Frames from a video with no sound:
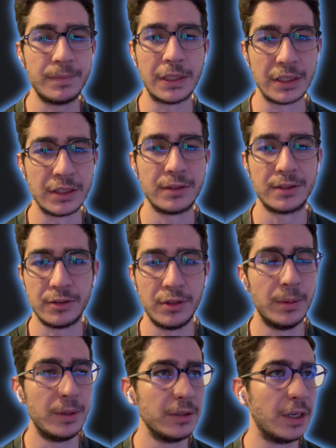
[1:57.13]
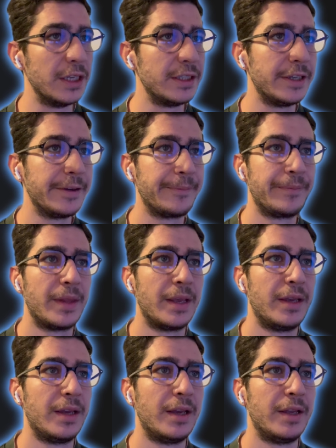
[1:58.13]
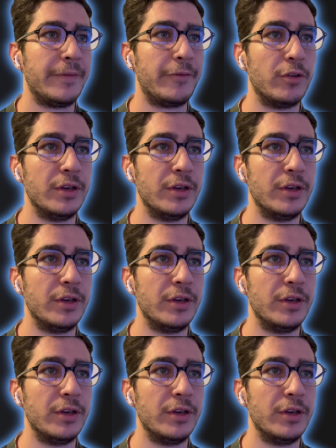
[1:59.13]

that is suitable, I think. For